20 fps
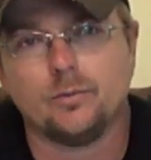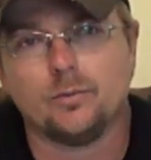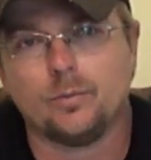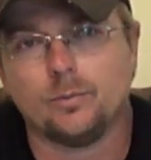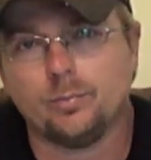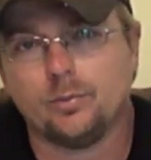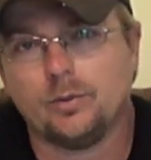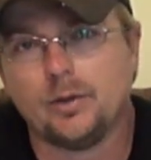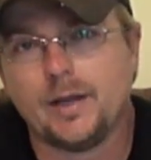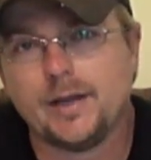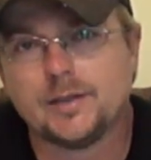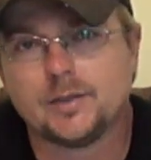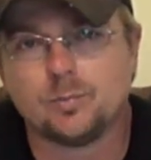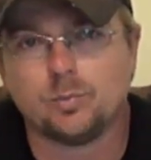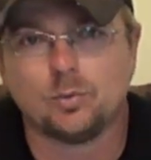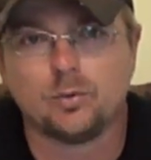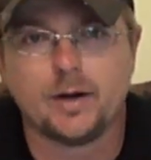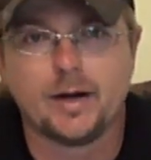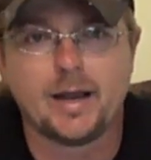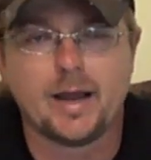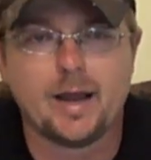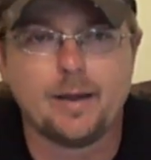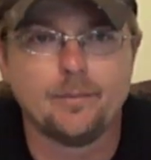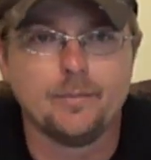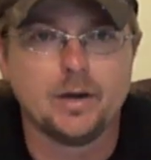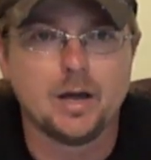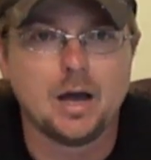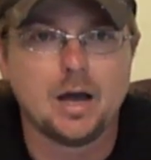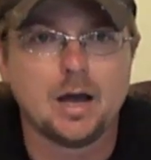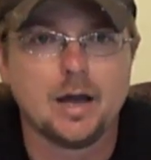replace Beretta
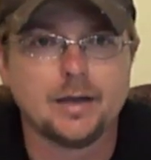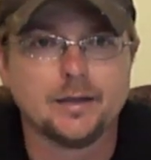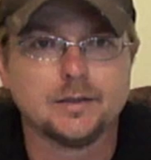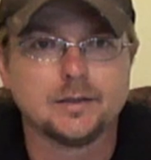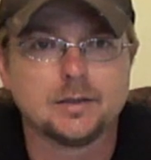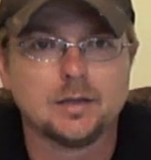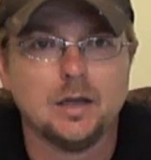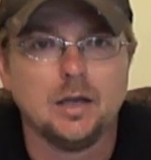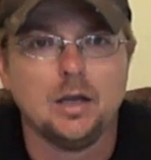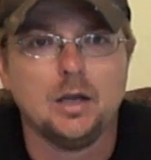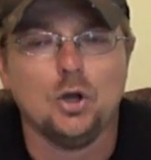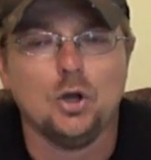M9s